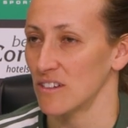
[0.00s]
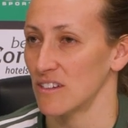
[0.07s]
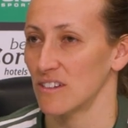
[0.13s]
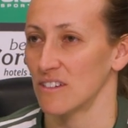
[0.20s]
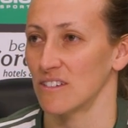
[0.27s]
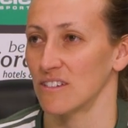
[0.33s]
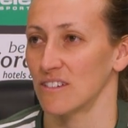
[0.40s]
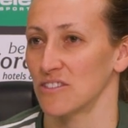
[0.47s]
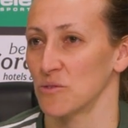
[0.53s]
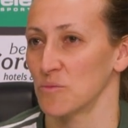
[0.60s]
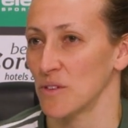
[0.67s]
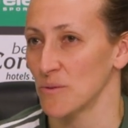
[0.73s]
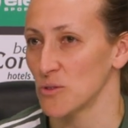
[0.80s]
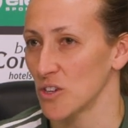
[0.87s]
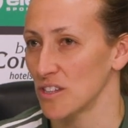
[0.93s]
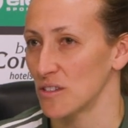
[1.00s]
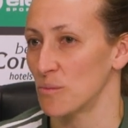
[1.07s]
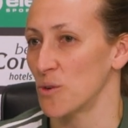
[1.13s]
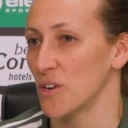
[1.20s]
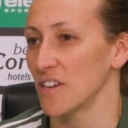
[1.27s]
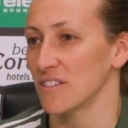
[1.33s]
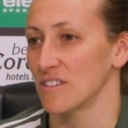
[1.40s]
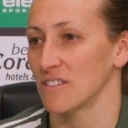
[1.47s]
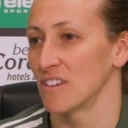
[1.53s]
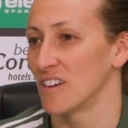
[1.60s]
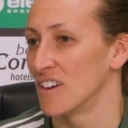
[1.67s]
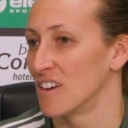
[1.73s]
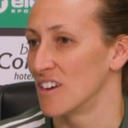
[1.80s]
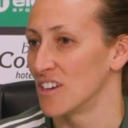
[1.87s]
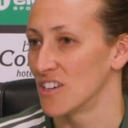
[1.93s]
Uh, sometimes you get the breaks
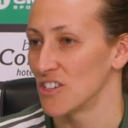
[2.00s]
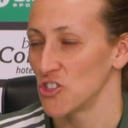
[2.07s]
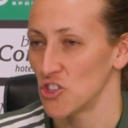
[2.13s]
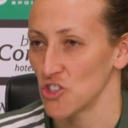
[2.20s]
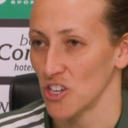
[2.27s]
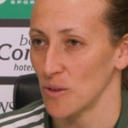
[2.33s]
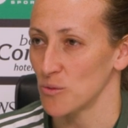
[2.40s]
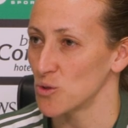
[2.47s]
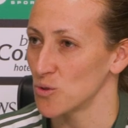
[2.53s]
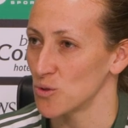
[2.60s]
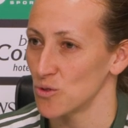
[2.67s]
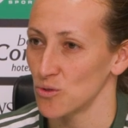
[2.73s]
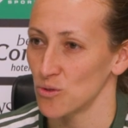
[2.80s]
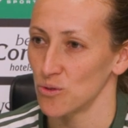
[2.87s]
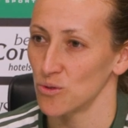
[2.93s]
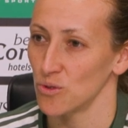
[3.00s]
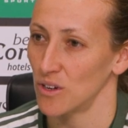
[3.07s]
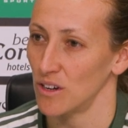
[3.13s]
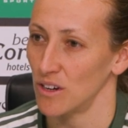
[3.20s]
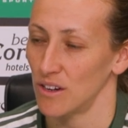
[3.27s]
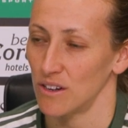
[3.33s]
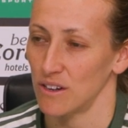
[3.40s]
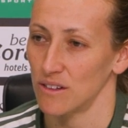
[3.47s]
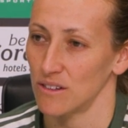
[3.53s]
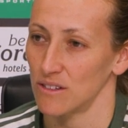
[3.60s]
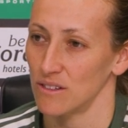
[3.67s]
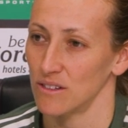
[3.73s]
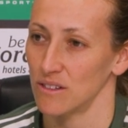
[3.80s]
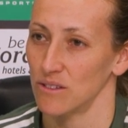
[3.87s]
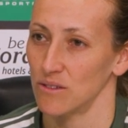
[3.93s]
you just have to do uh,